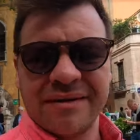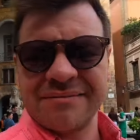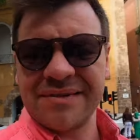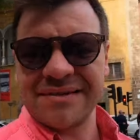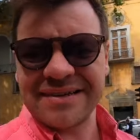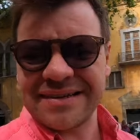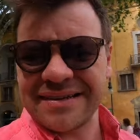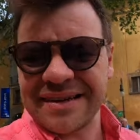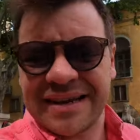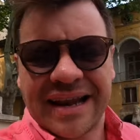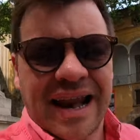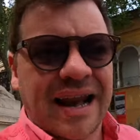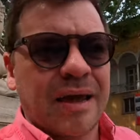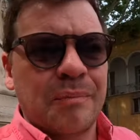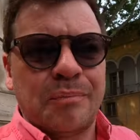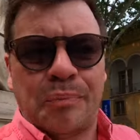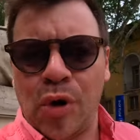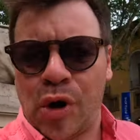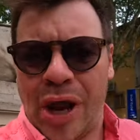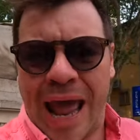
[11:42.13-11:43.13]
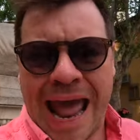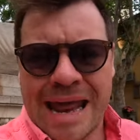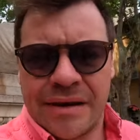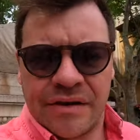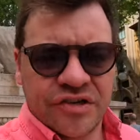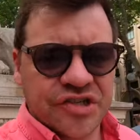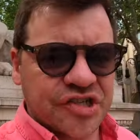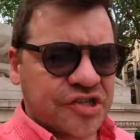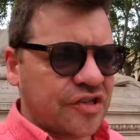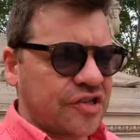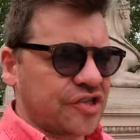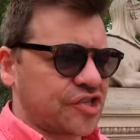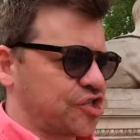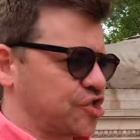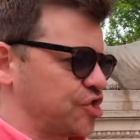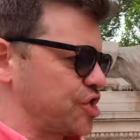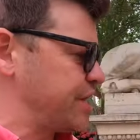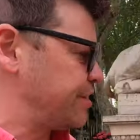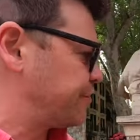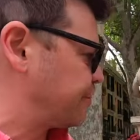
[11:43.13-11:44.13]
It's kind of like bookends to the
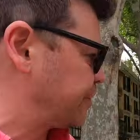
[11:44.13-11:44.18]
street